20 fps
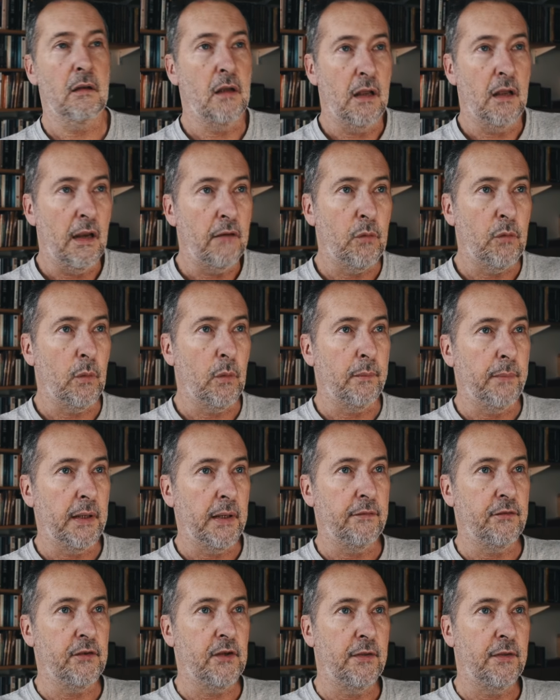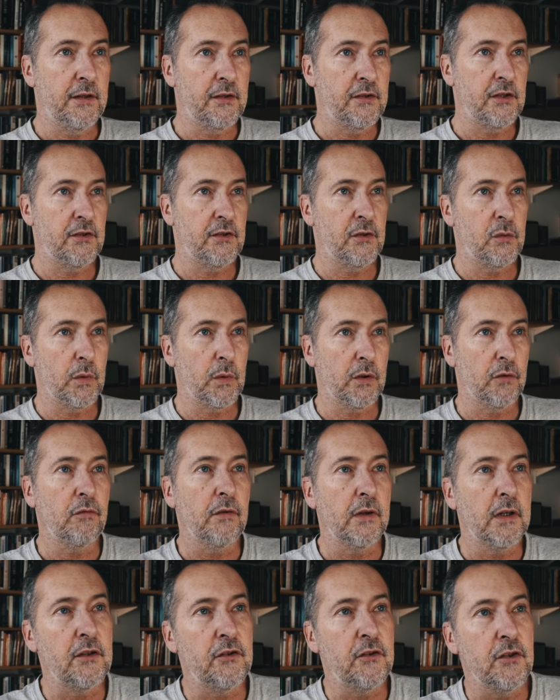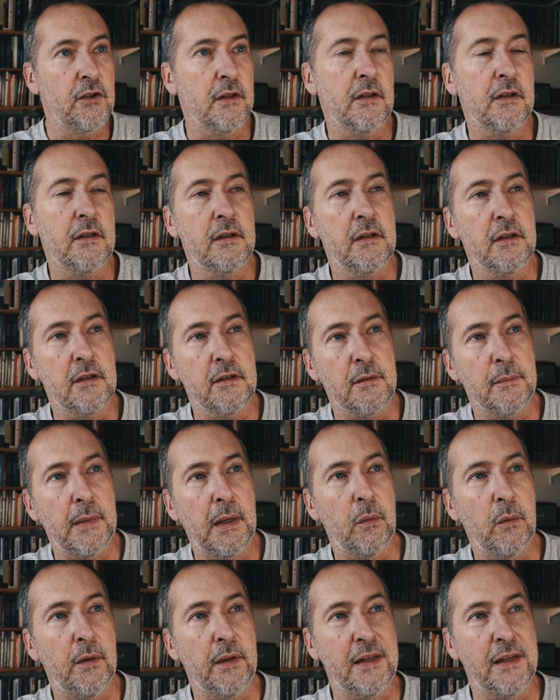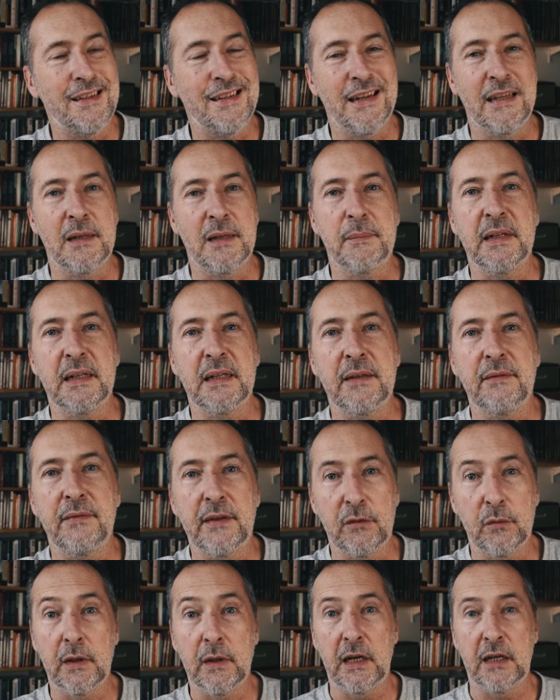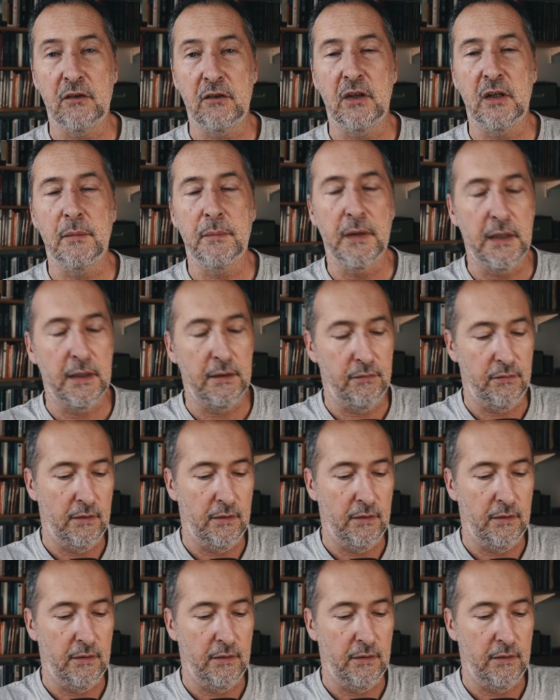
Everyone believes it. This is the world religion. Doesn't matter what they say they believe, that's what they actually believe.